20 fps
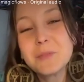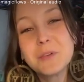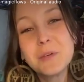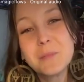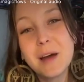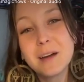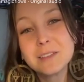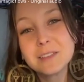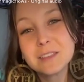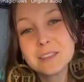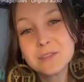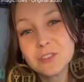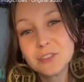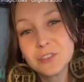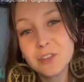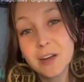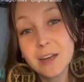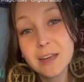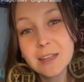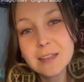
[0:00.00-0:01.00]
amounts of
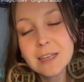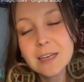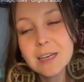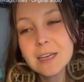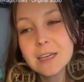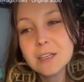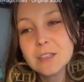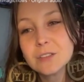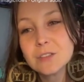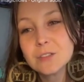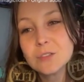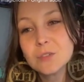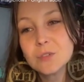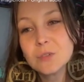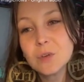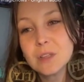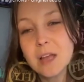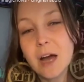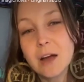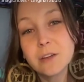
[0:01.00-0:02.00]
strength
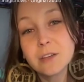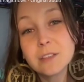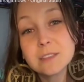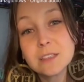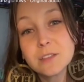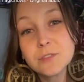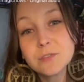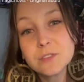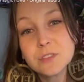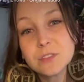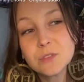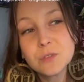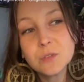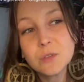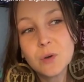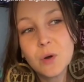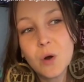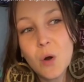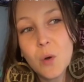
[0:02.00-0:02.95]
to allow yourself to